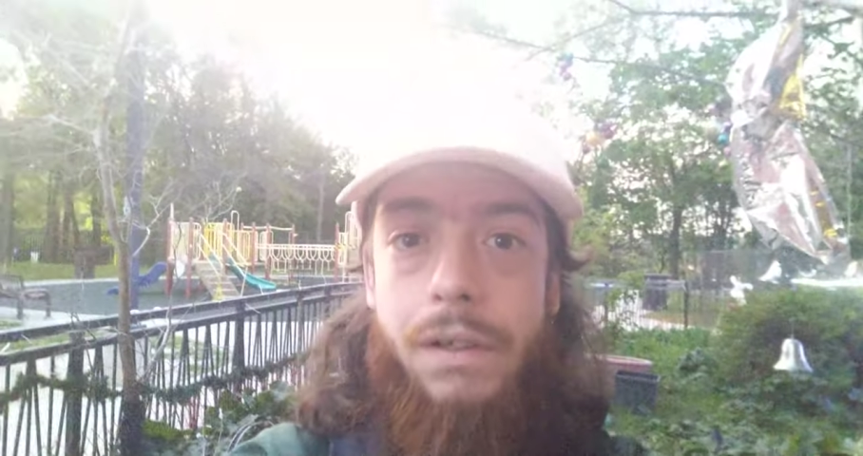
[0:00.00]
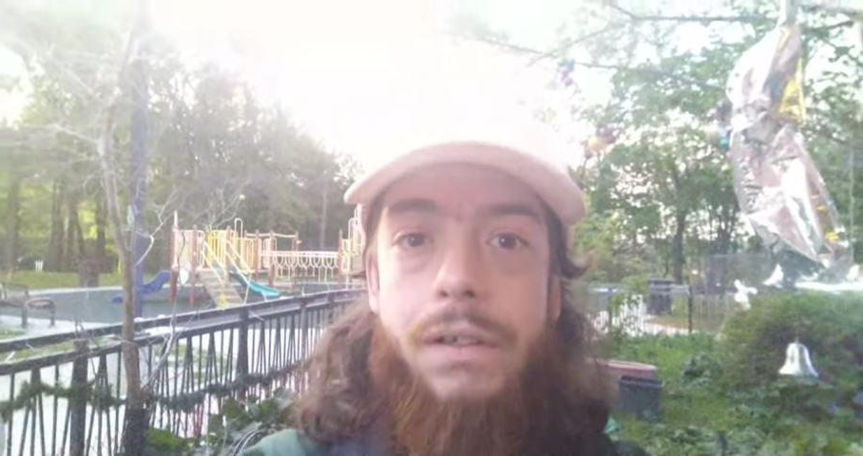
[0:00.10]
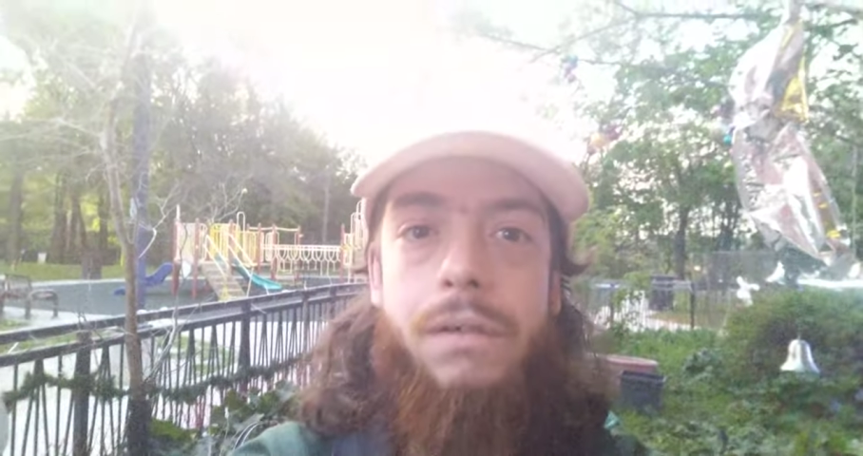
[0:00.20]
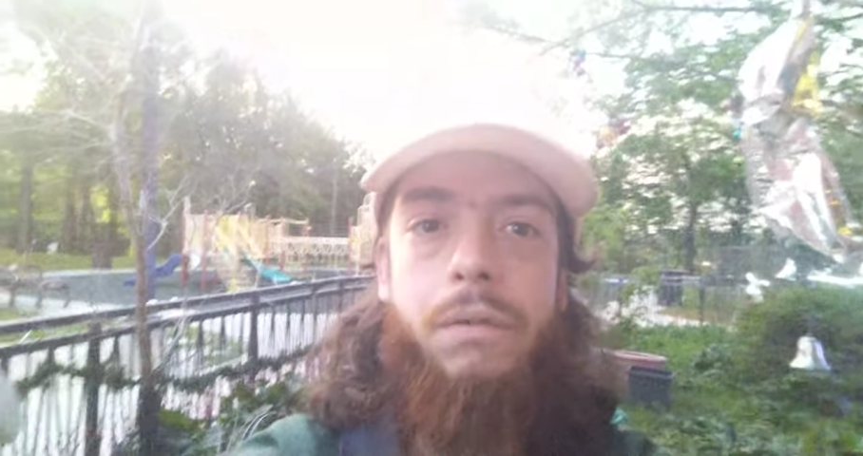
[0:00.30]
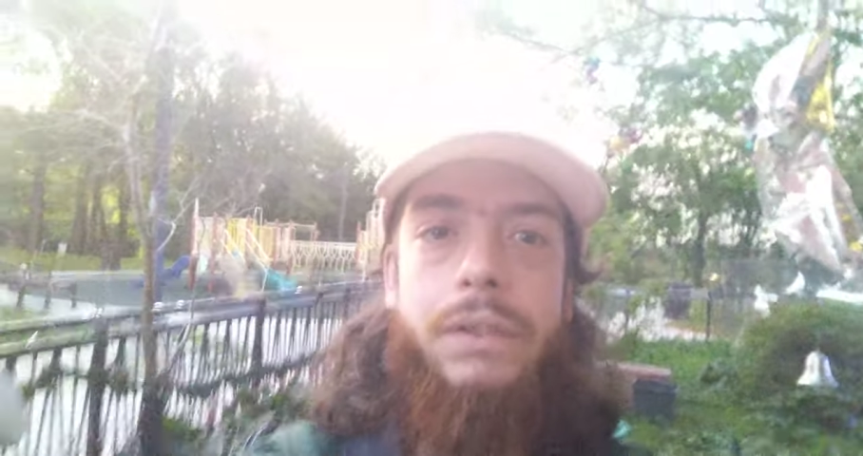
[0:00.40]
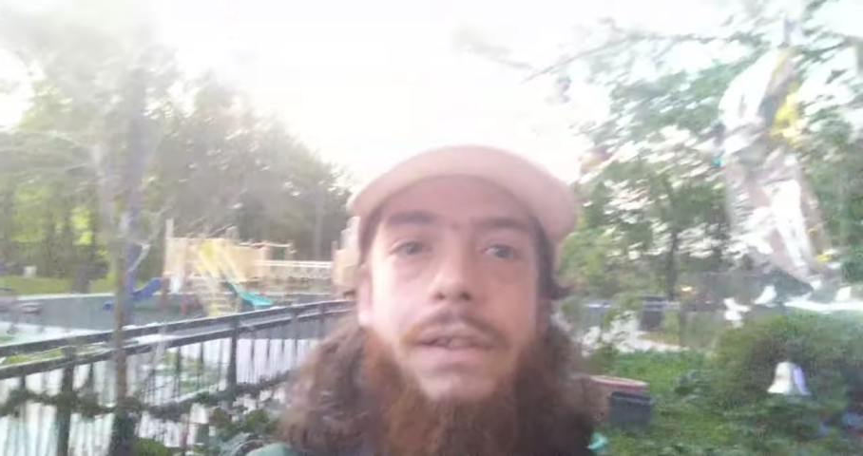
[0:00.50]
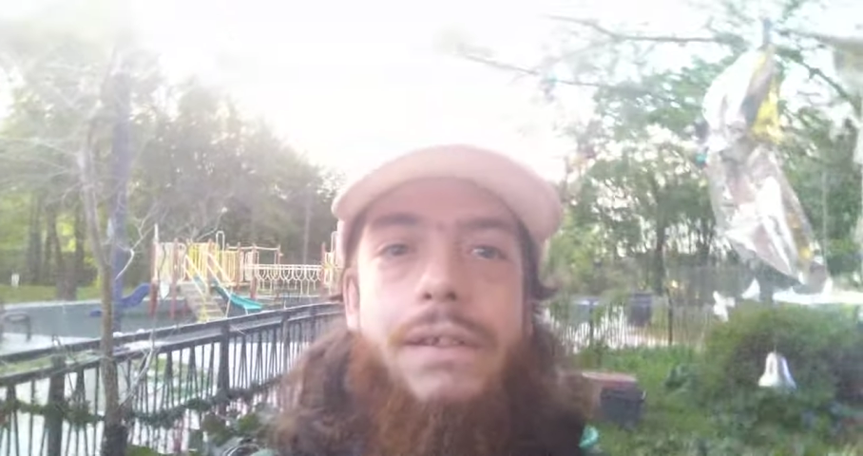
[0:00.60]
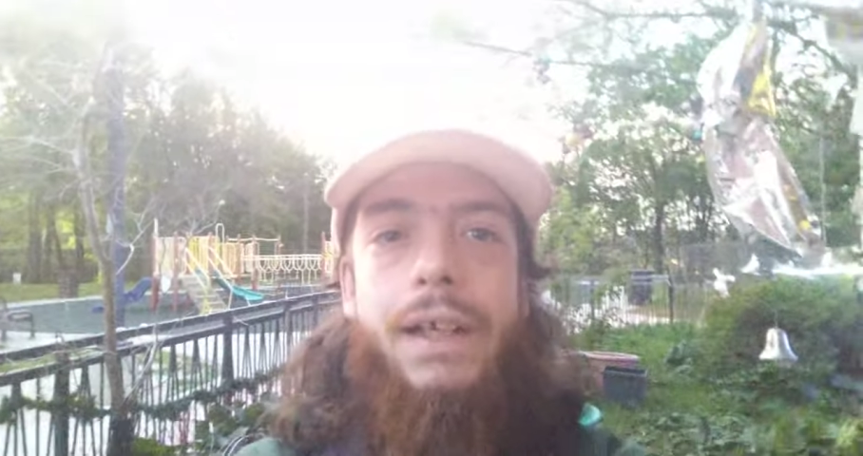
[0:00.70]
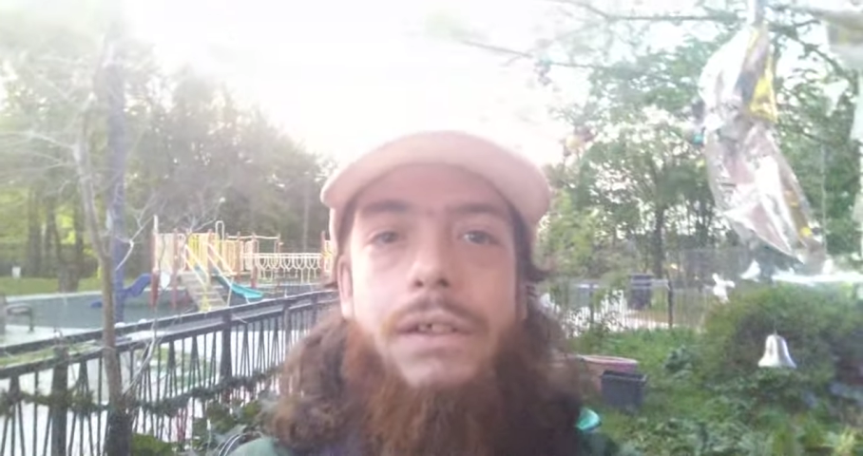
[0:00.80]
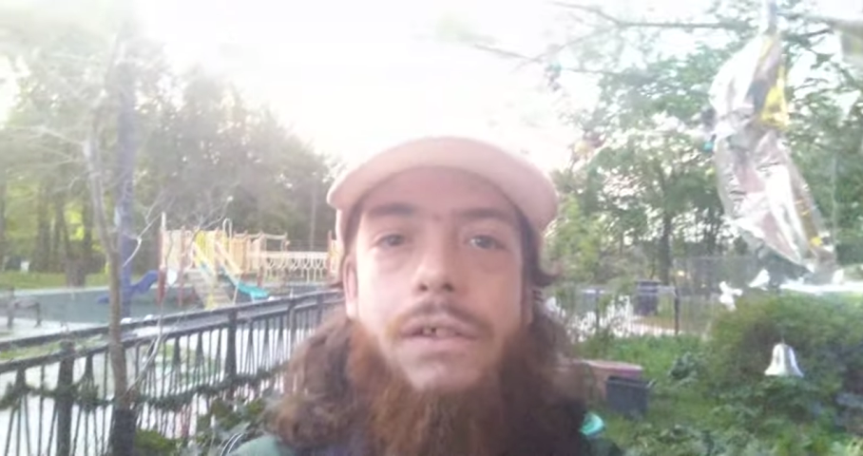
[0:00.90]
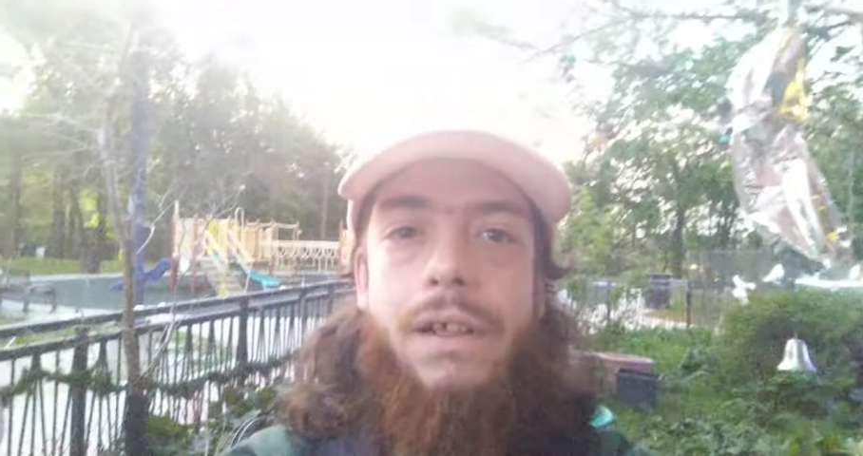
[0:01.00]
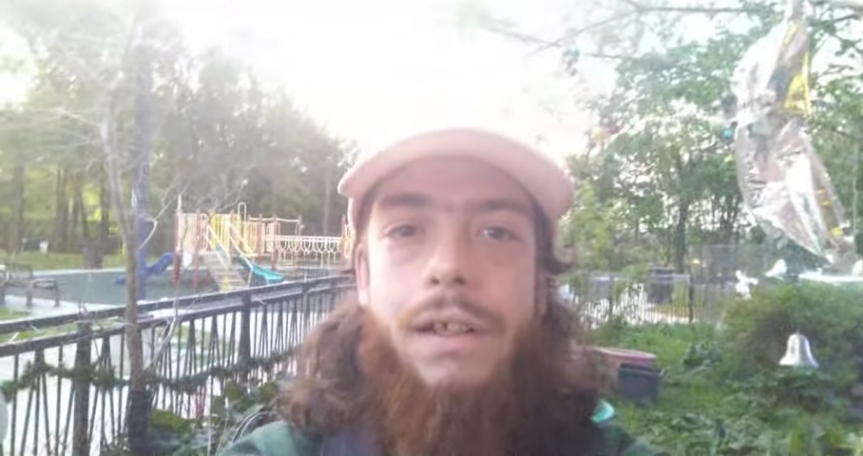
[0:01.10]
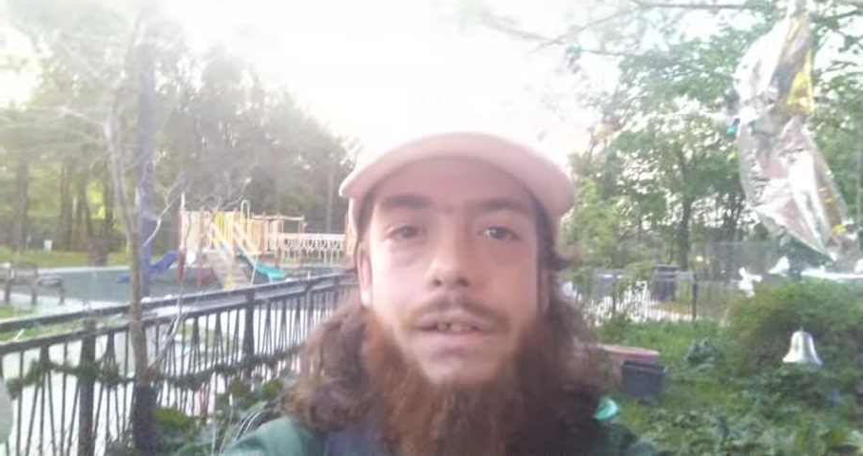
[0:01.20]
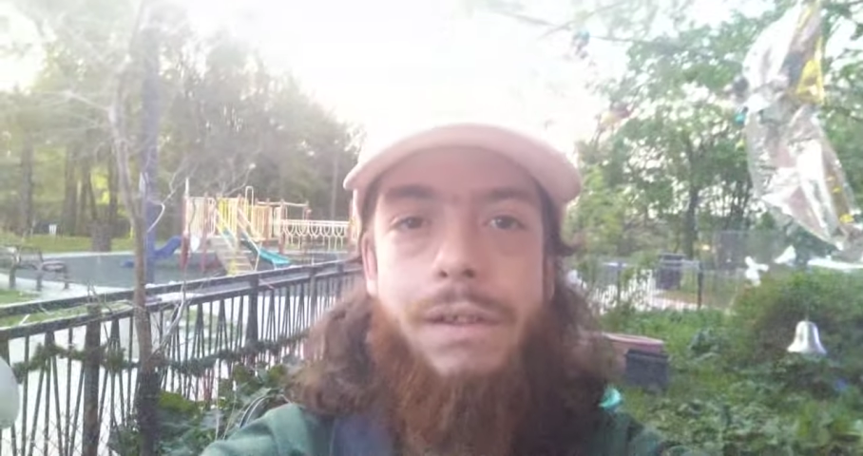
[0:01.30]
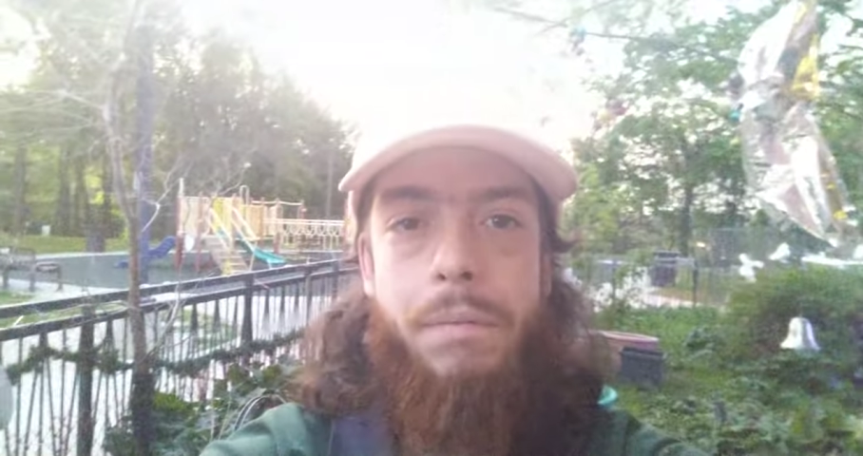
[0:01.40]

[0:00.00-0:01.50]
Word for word: Someone dislikes your thoughts and